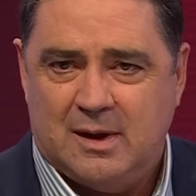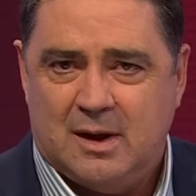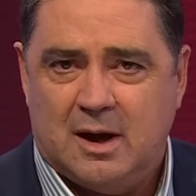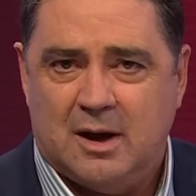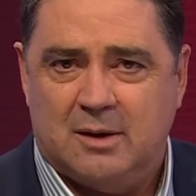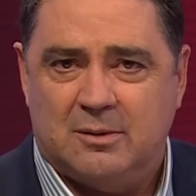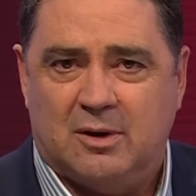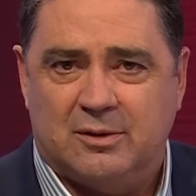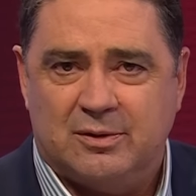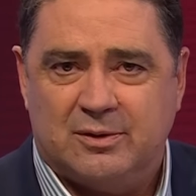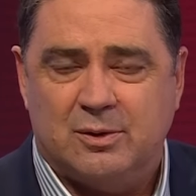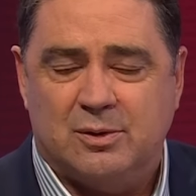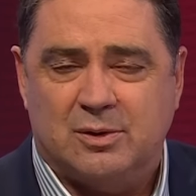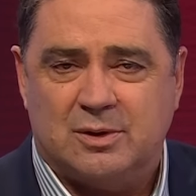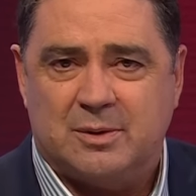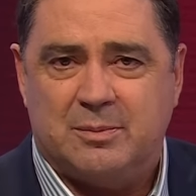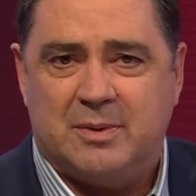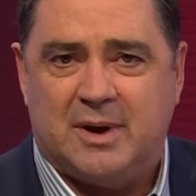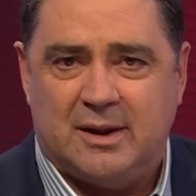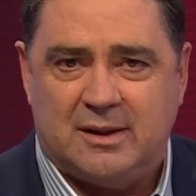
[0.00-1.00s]
And I've talked
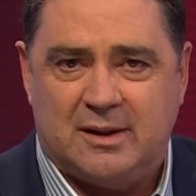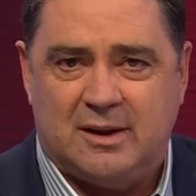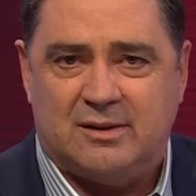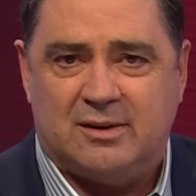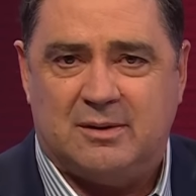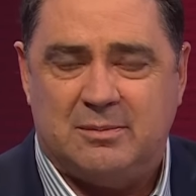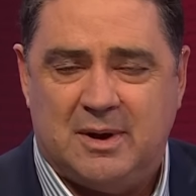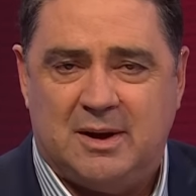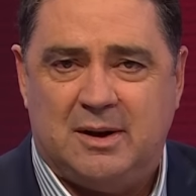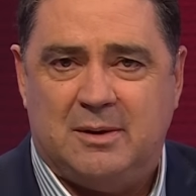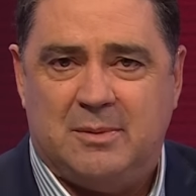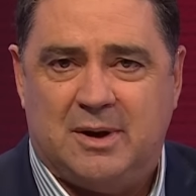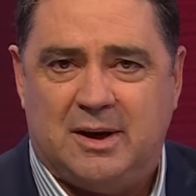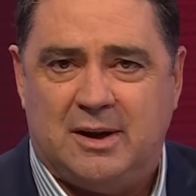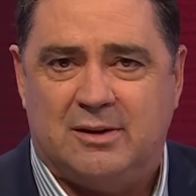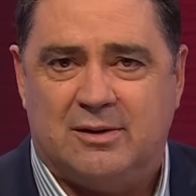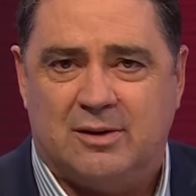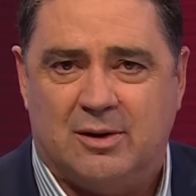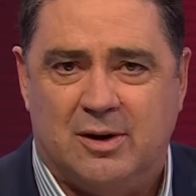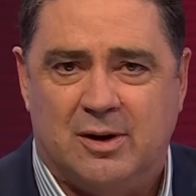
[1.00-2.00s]
about this many, many
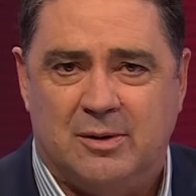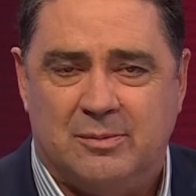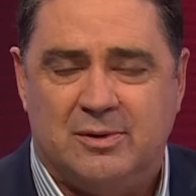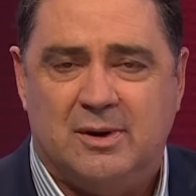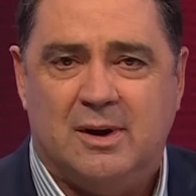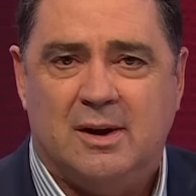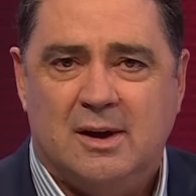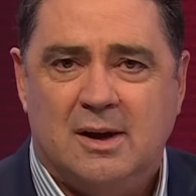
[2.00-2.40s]
times.